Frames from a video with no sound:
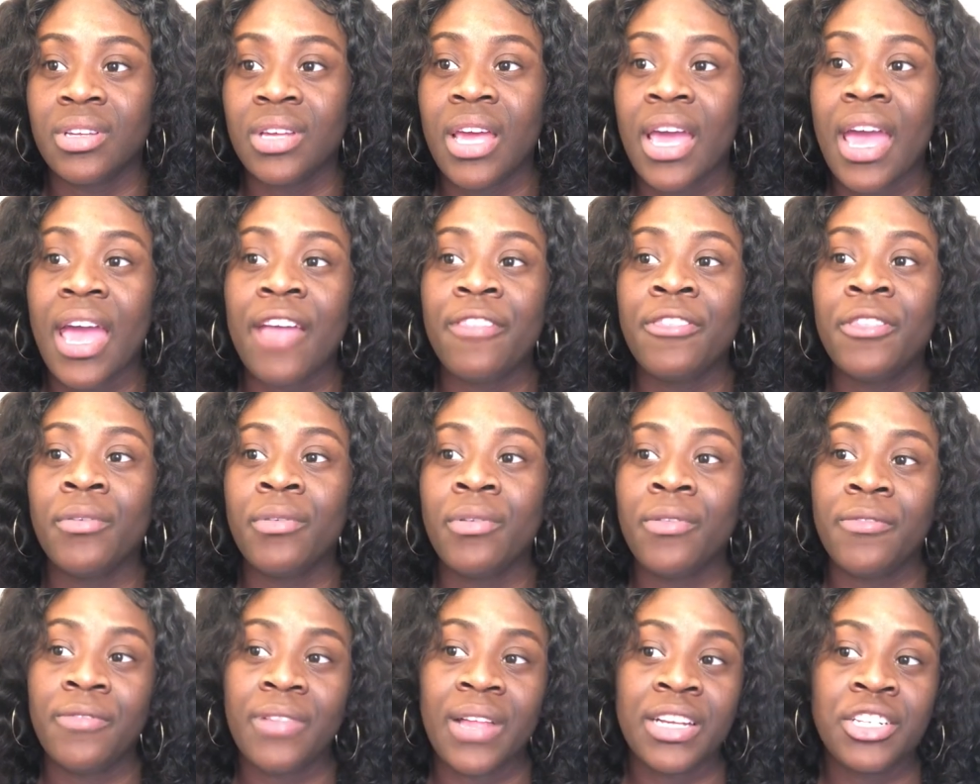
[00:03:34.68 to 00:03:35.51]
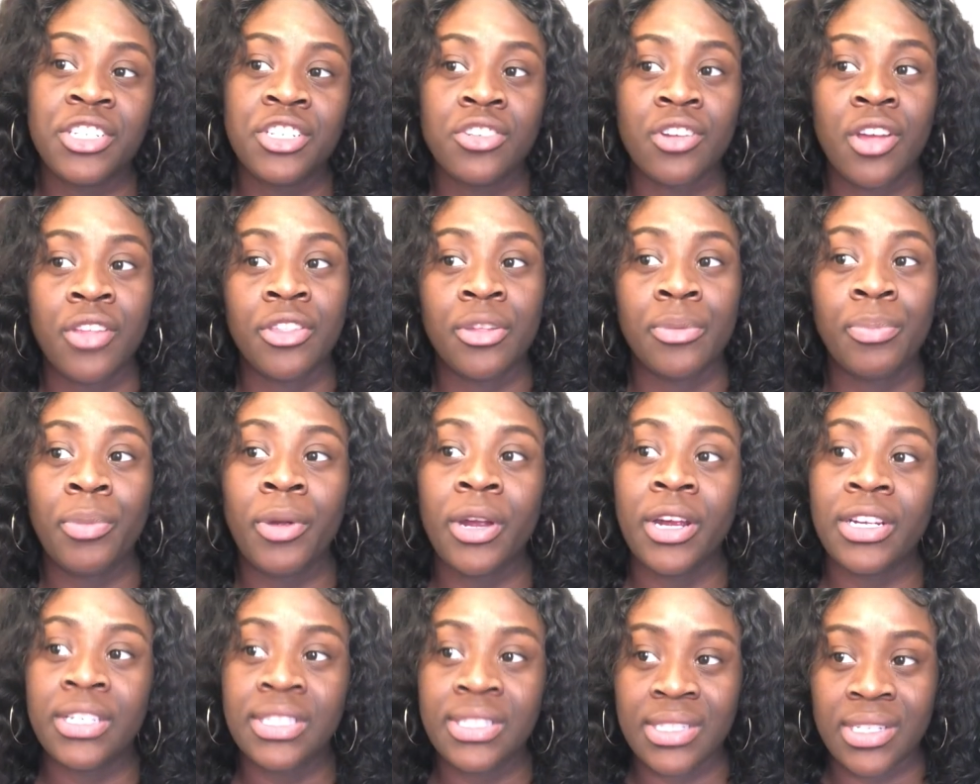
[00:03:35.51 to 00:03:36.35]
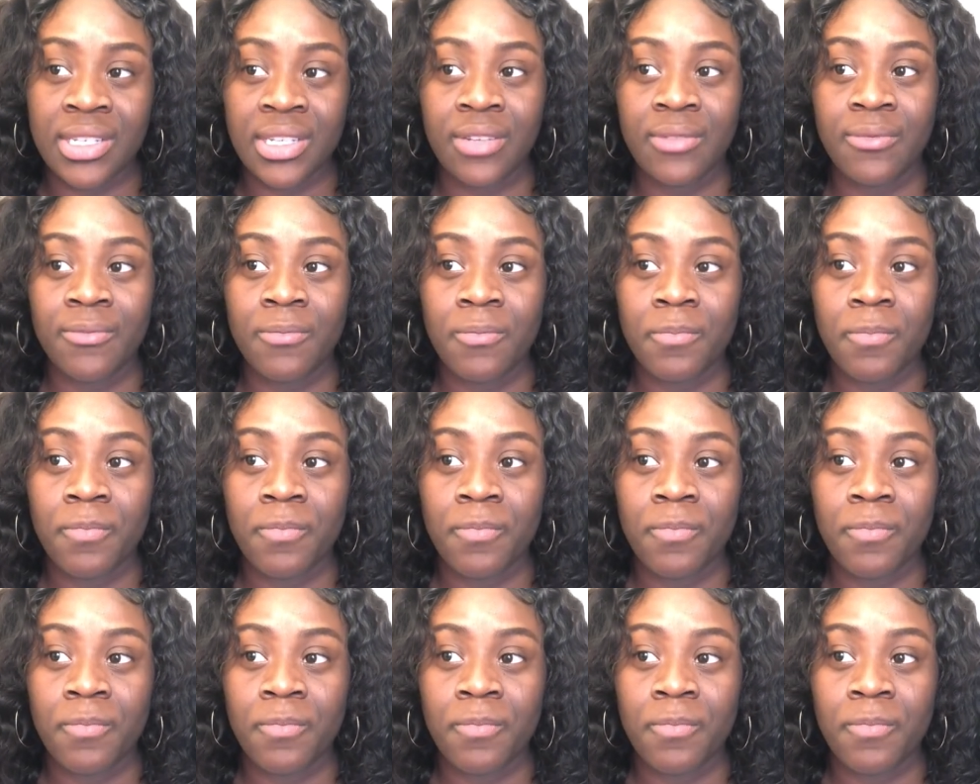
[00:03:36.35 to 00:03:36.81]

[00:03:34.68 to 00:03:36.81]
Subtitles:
and the reflection on the person.